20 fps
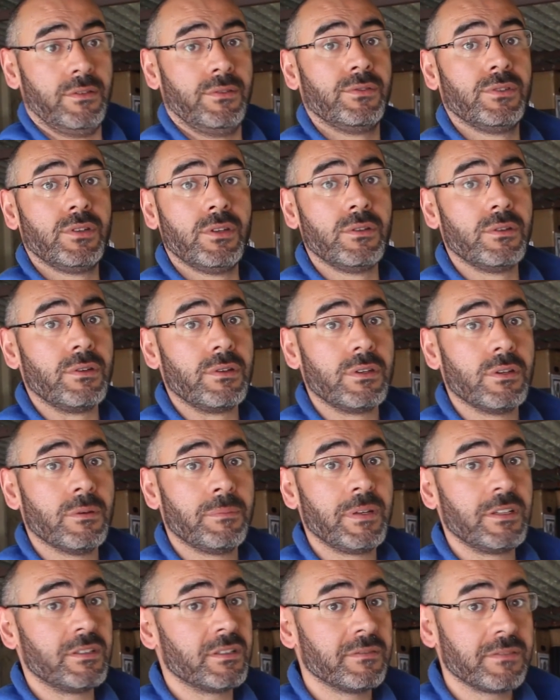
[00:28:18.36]
to your
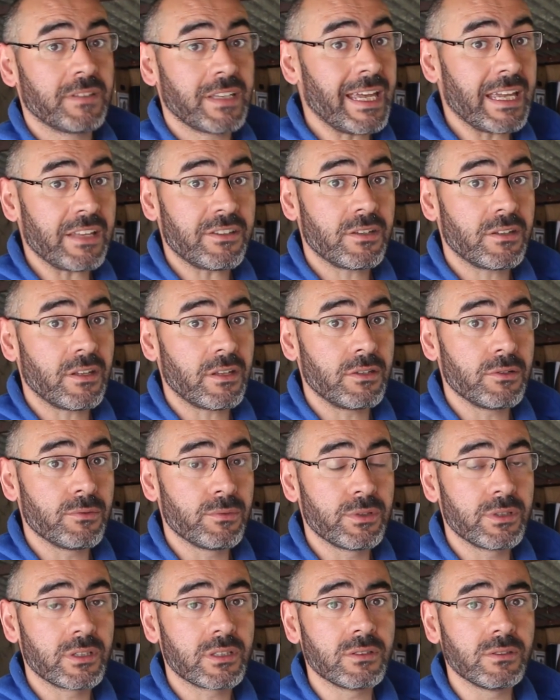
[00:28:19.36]
piece of kit that you're
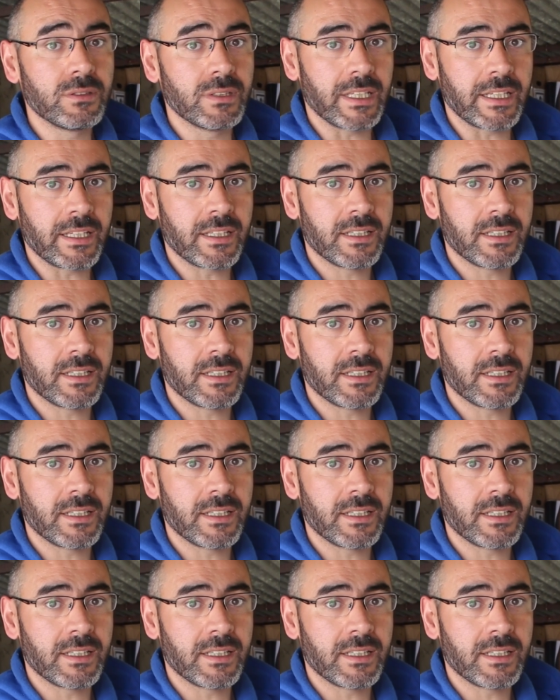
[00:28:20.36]
water cooling.